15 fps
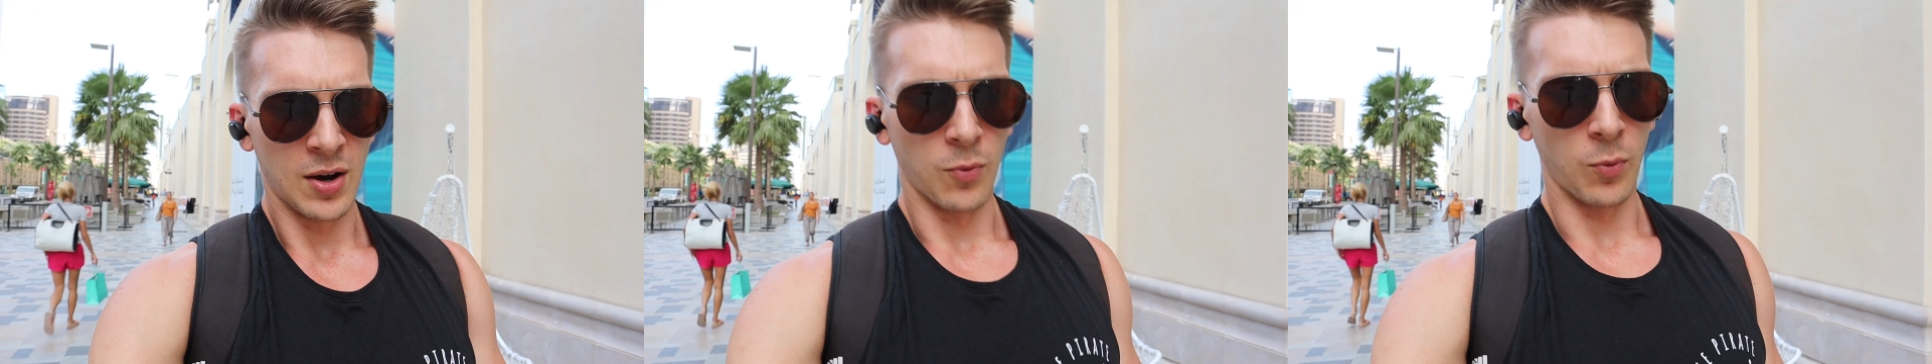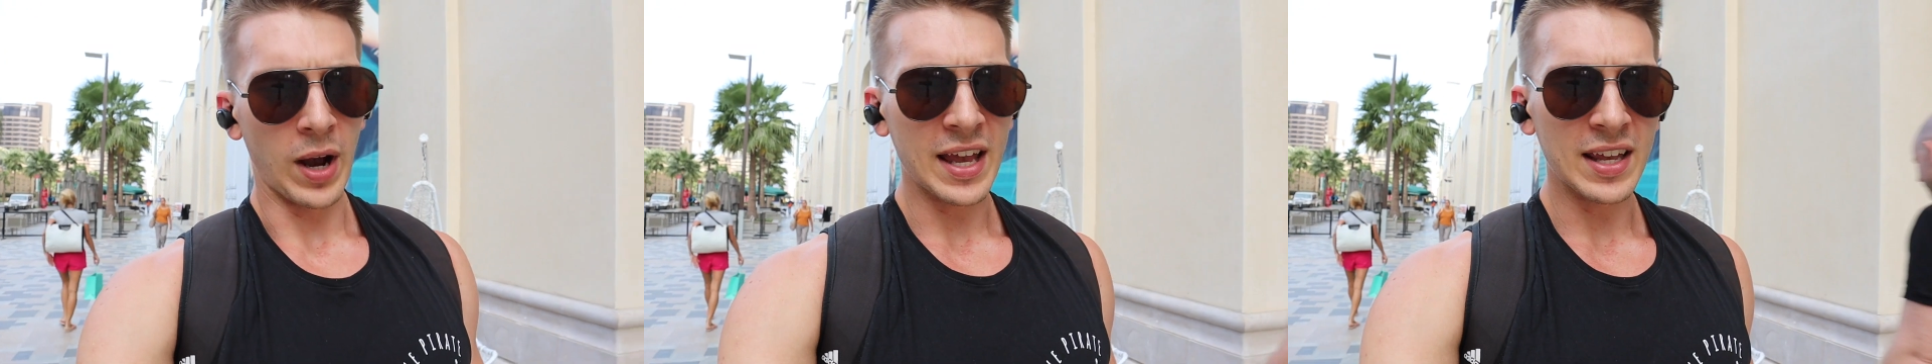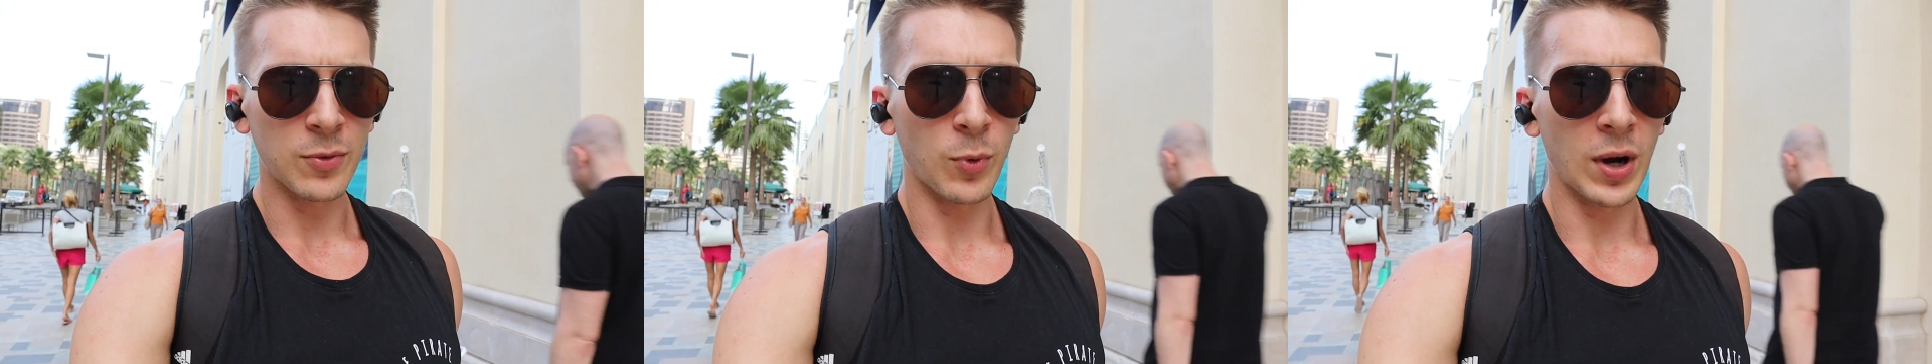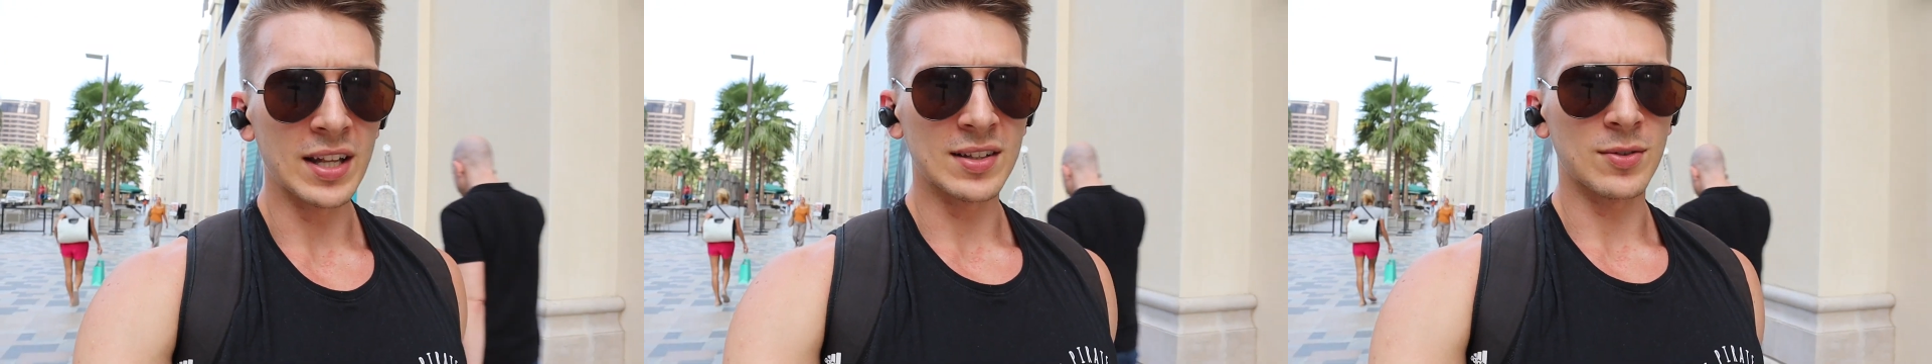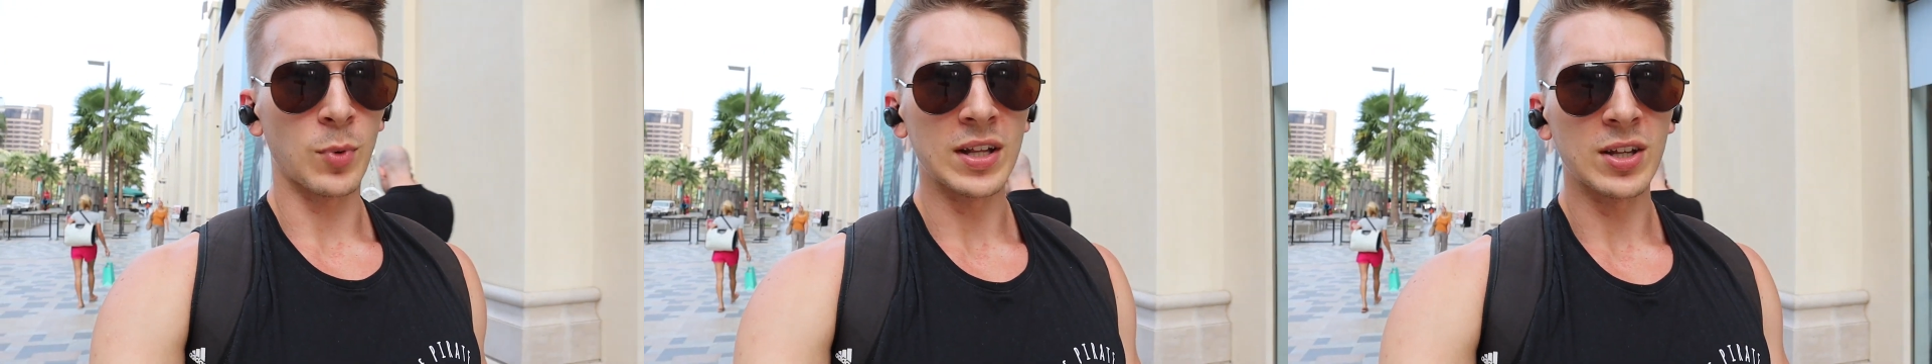
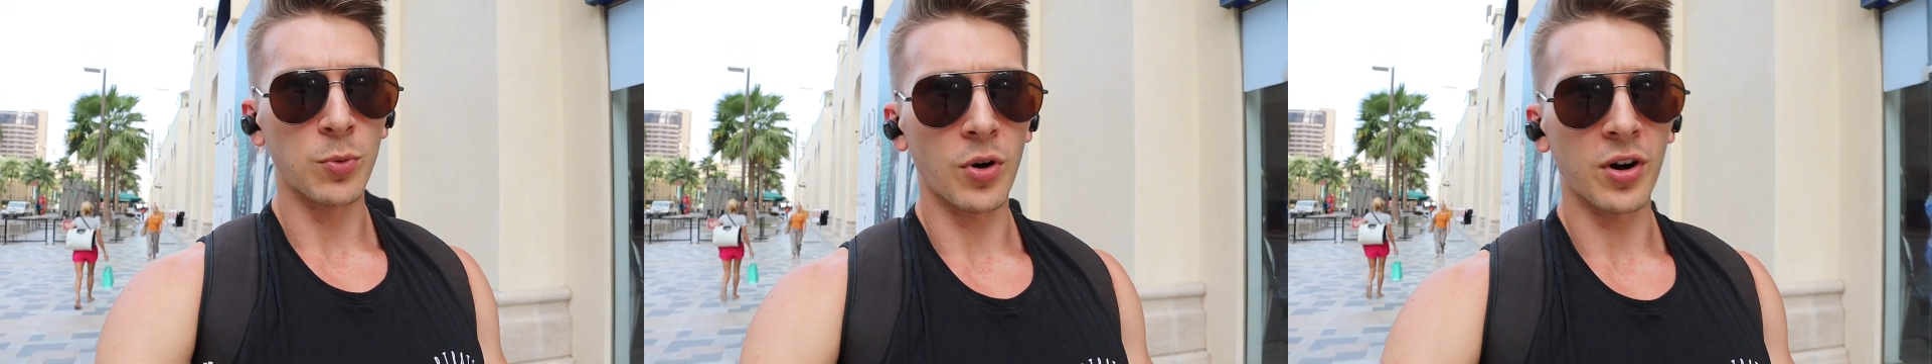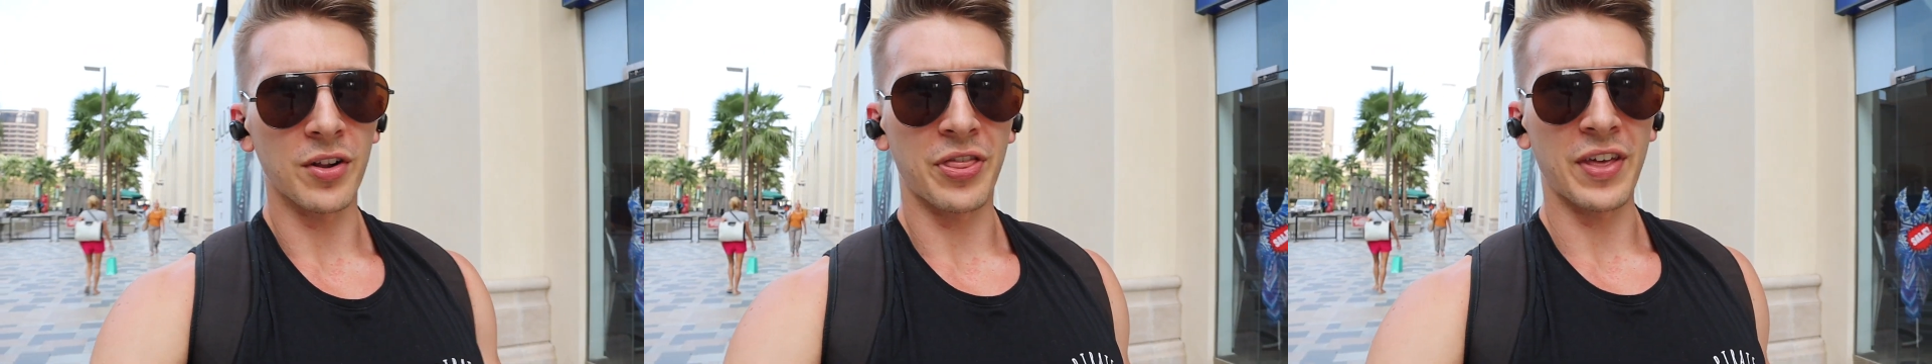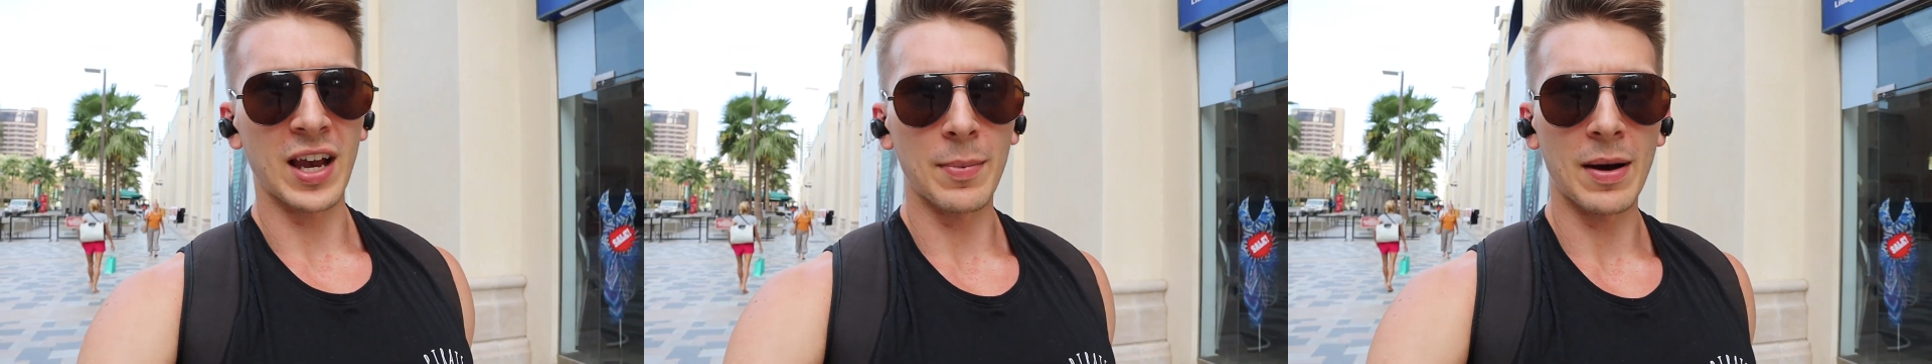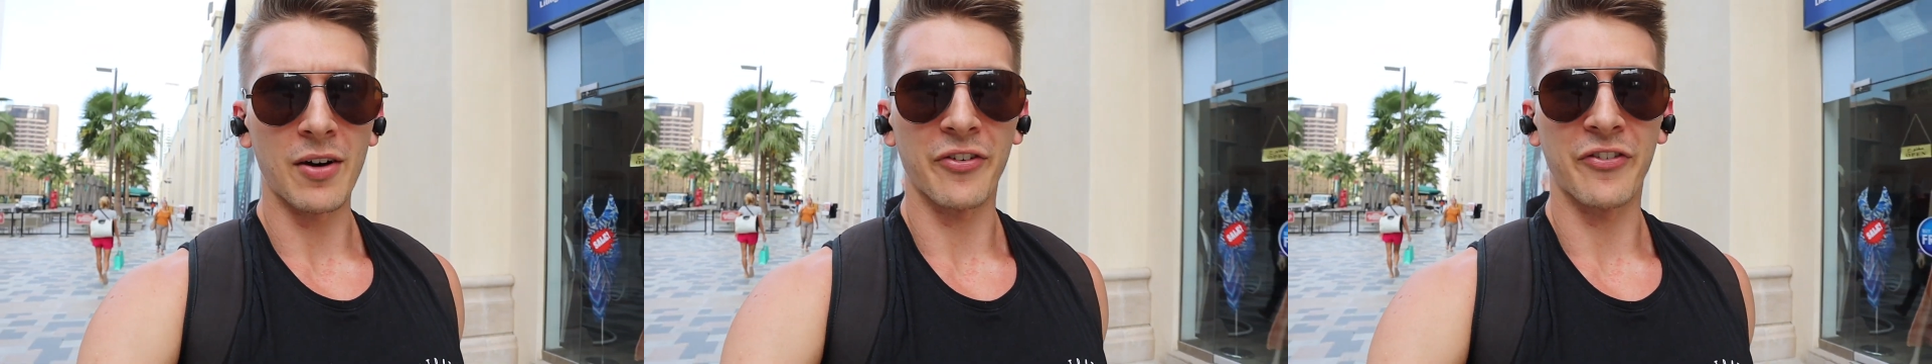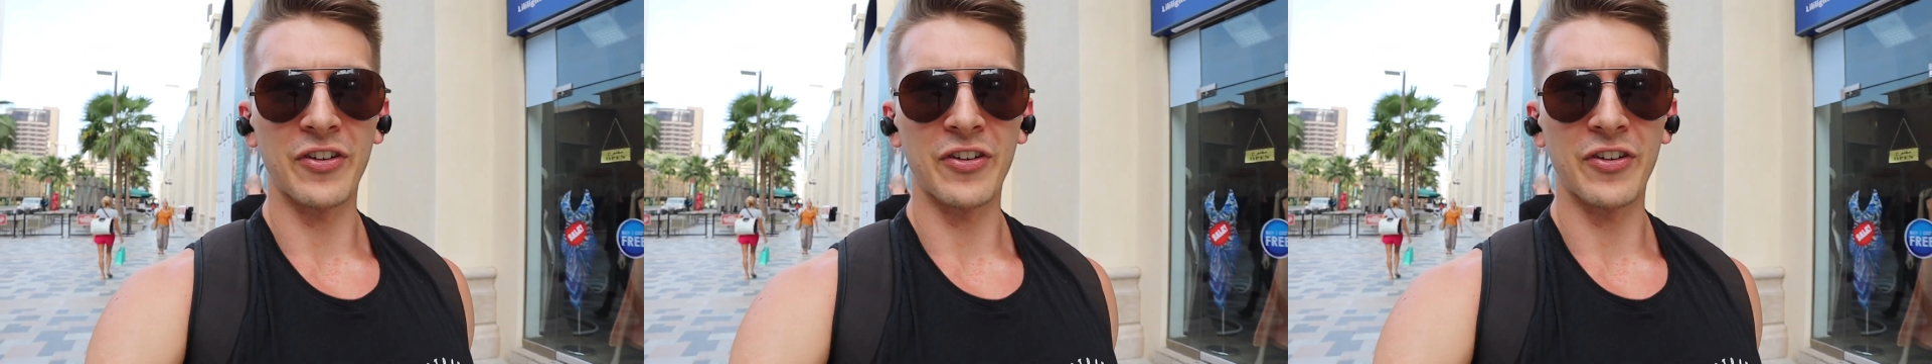when you want to think about